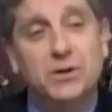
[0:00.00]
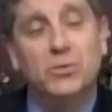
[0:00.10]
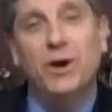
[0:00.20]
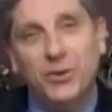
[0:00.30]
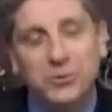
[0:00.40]

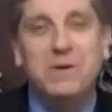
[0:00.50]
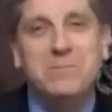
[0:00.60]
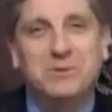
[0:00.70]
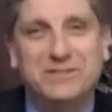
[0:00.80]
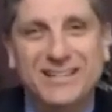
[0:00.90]
what other
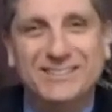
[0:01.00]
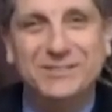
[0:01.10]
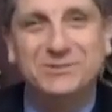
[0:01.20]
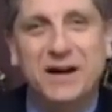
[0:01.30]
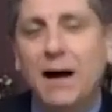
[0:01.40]
people tell
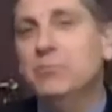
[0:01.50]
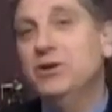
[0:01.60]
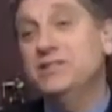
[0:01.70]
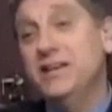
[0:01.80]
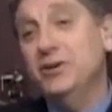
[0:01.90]
you. I'm going
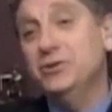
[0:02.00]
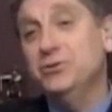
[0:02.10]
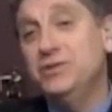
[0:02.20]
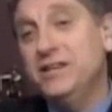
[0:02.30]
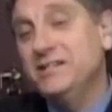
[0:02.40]
to tell
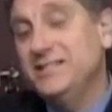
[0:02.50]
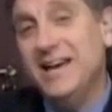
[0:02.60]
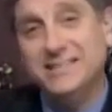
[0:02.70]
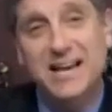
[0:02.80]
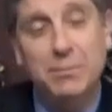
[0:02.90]
you the
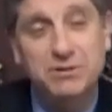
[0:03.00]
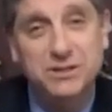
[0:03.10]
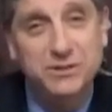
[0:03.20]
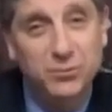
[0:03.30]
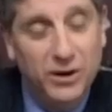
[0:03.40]
exact
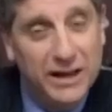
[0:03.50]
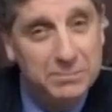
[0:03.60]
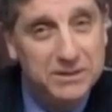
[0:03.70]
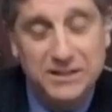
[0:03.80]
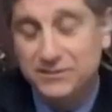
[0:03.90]
opposite of what I
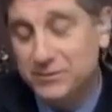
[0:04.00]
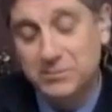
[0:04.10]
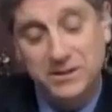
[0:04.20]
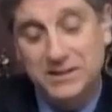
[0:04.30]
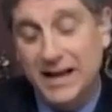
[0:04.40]
believe
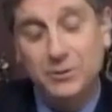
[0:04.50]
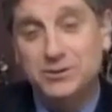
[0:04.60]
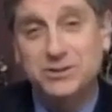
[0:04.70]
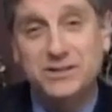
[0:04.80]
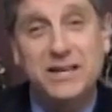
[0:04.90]
from now
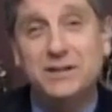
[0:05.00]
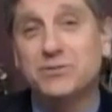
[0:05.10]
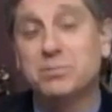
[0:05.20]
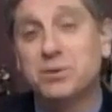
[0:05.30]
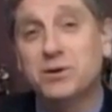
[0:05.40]
until the end
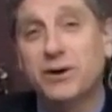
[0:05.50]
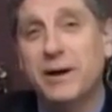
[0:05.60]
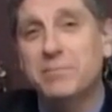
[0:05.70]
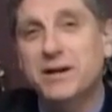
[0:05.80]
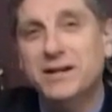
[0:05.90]
of the
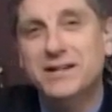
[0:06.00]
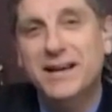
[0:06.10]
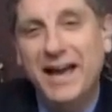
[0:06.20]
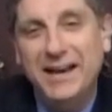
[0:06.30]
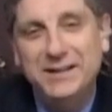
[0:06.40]
program.
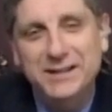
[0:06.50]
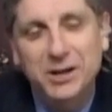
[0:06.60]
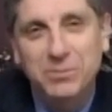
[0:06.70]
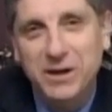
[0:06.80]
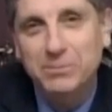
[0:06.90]
And
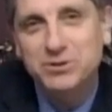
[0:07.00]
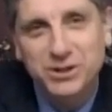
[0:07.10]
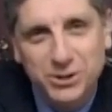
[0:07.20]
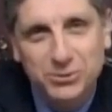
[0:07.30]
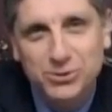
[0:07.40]
it'll be up to
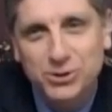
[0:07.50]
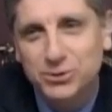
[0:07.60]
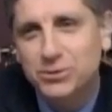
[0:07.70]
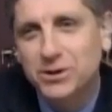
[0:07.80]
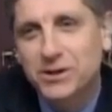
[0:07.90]
you
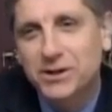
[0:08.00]
to